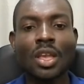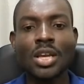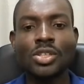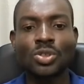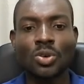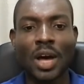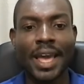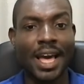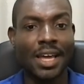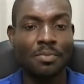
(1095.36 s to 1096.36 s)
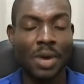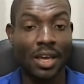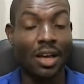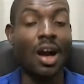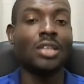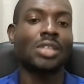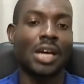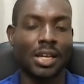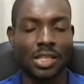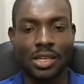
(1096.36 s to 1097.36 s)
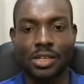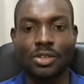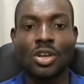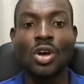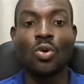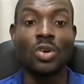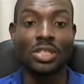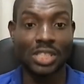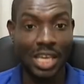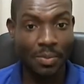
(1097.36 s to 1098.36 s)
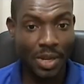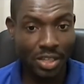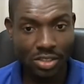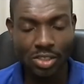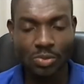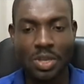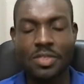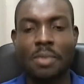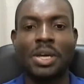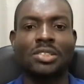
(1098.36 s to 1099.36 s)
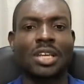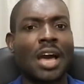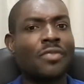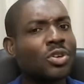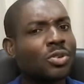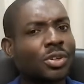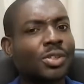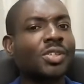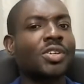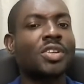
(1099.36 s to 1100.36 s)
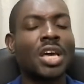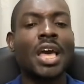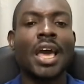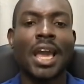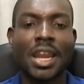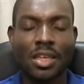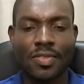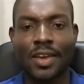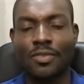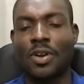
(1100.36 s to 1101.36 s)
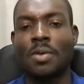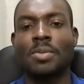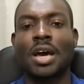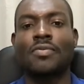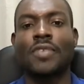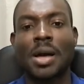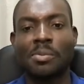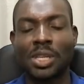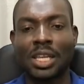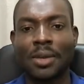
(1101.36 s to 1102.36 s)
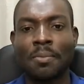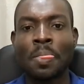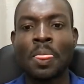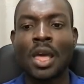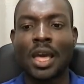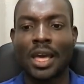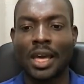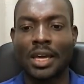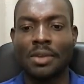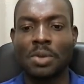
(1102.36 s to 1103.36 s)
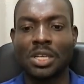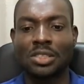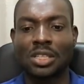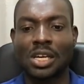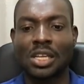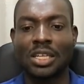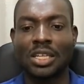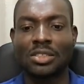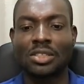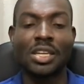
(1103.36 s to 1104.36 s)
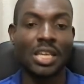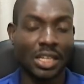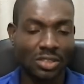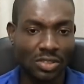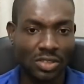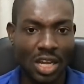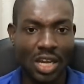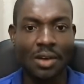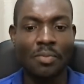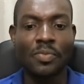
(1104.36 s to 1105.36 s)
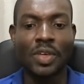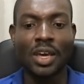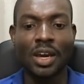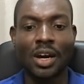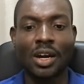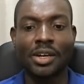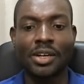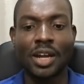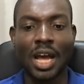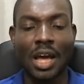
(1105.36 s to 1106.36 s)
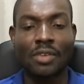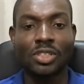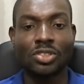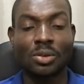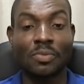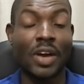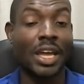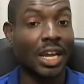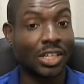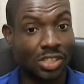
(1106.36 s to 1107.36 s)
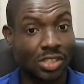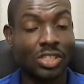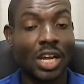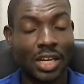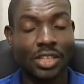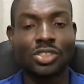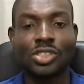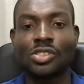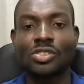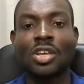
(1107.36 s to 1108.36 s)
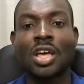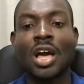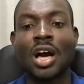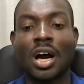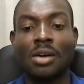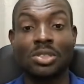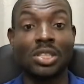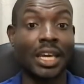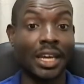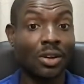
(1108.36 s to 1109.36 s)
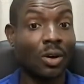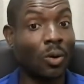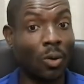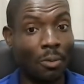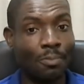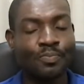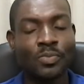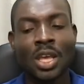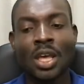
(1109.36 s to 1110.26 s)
And so I had my contact there who was keeping in touch with him. I said, have you heard anything from that family? And basically, he said, yes, they are having some financial challenges to get home.